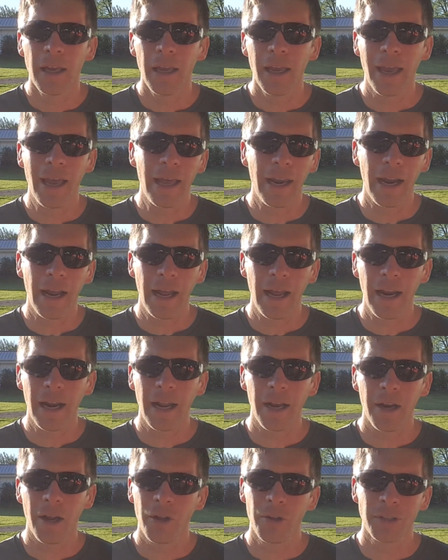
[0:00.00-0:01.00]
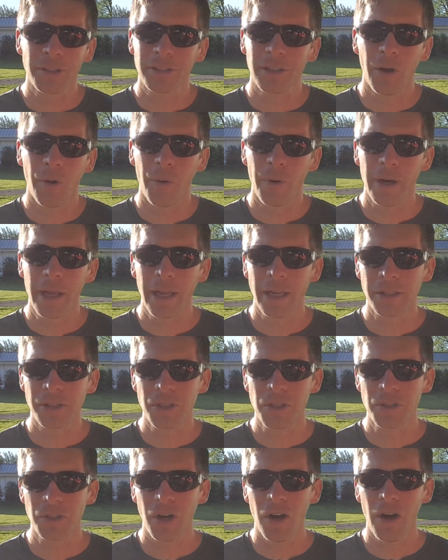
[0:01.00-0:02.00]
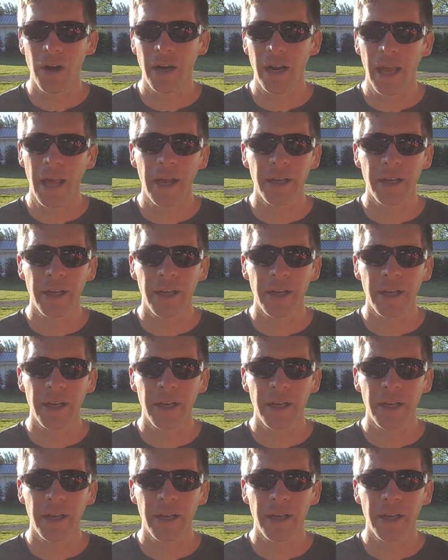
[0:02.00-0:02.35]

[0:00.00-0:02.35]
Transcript: And I, and I know this going in, it's just hard to